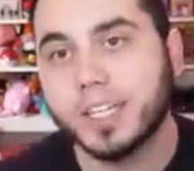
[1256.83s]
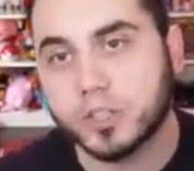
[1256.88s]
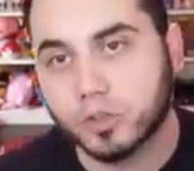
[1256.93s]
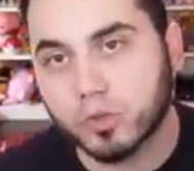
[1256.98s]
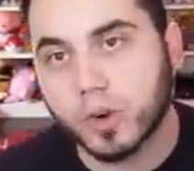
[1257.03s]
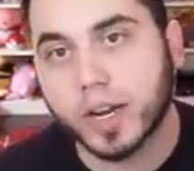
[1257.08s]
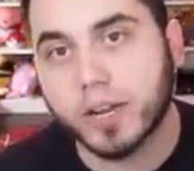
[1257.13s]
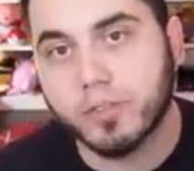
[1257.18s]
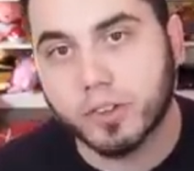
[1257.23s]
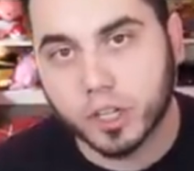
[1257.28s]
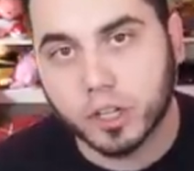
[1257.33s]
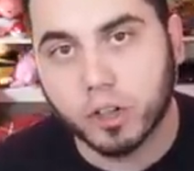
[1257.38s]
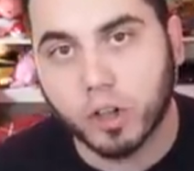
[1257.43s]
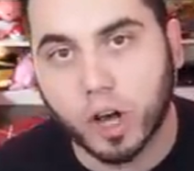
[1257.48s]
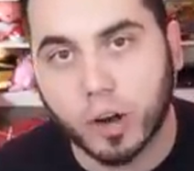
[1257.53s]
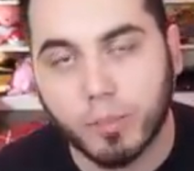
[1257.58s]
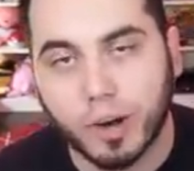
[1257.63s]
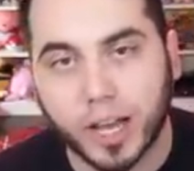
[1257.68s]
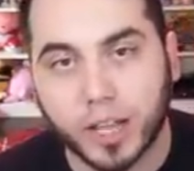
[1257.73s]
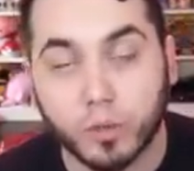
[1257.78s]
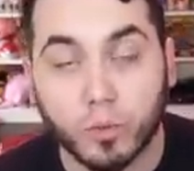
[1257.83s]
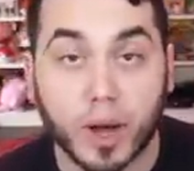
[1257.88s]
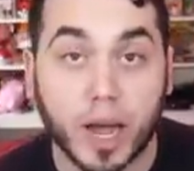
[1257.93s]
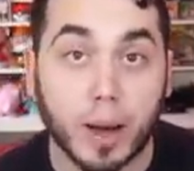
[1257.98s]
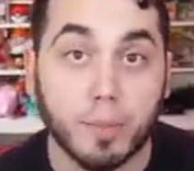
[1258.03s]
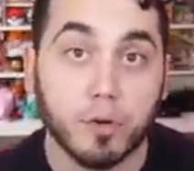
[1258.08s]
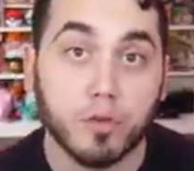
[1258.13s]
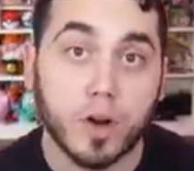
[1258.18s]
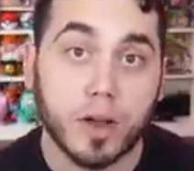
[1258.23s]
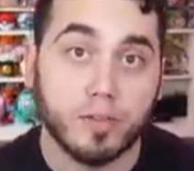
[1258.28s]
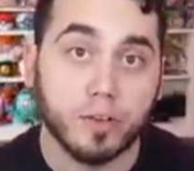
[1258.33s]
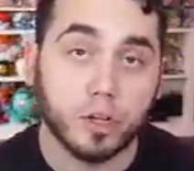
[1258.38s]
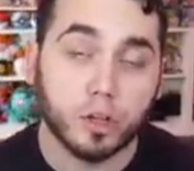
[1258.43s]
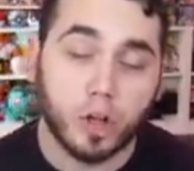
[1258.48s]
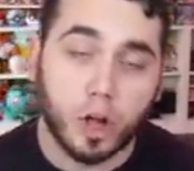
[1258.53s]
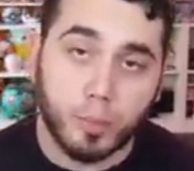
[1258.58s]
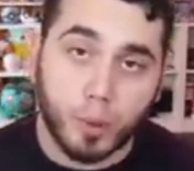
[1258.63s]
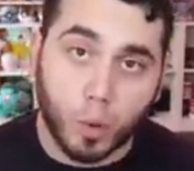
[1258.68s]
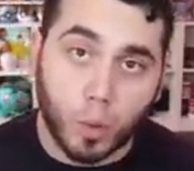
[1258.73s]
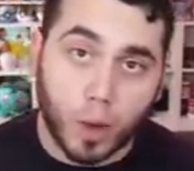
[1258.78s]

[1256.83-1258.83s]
is Ravenclaw, by the way. I'm a Ravenclaw. My